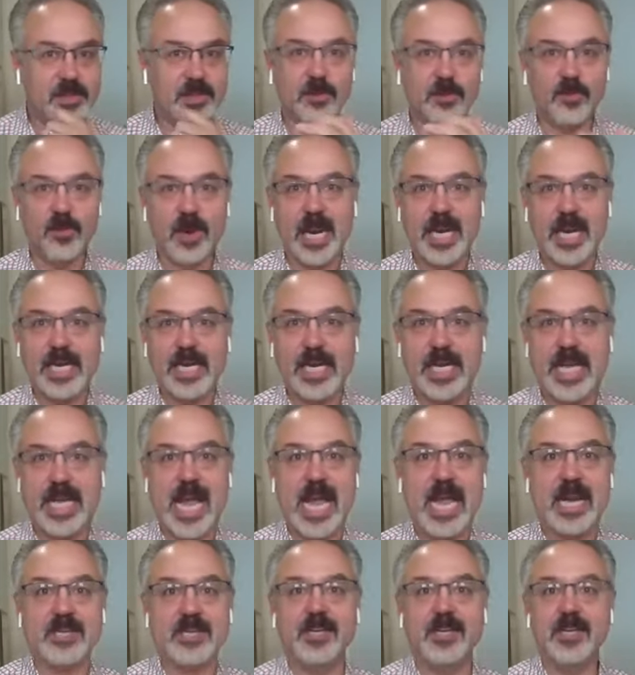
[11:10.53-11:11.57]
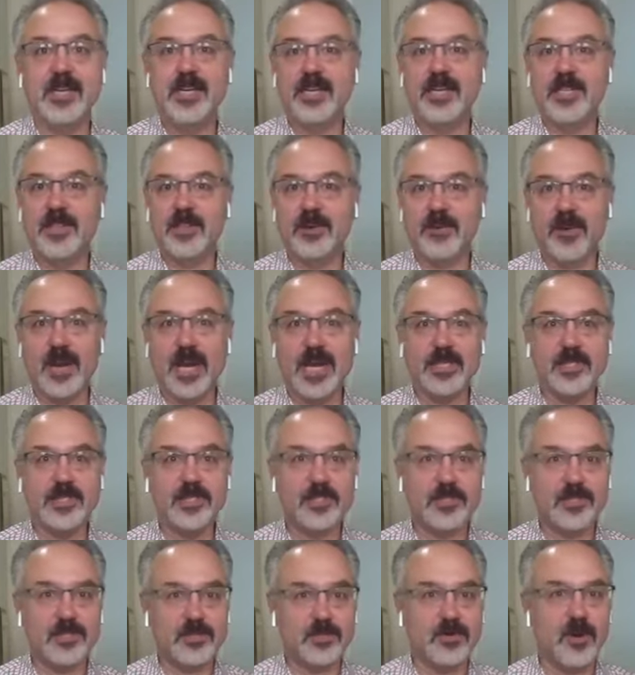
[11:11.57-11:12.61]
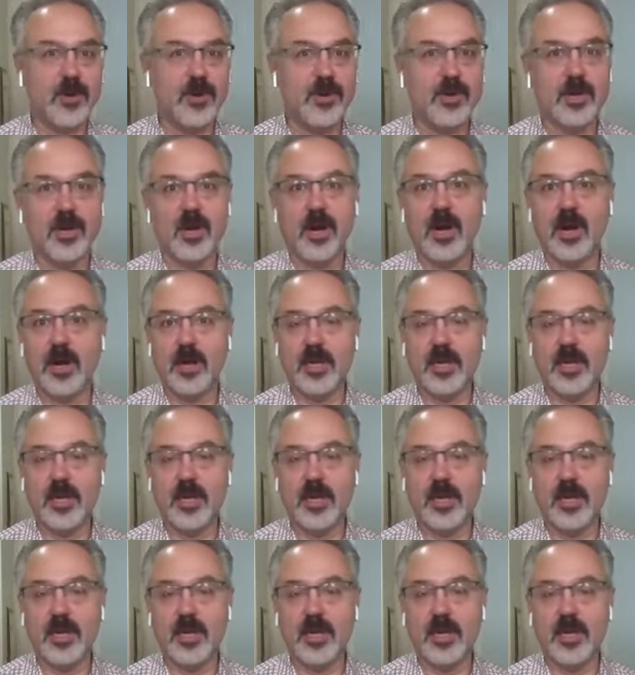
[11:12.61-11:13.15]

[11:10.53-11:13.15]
the right gait, the right stroke,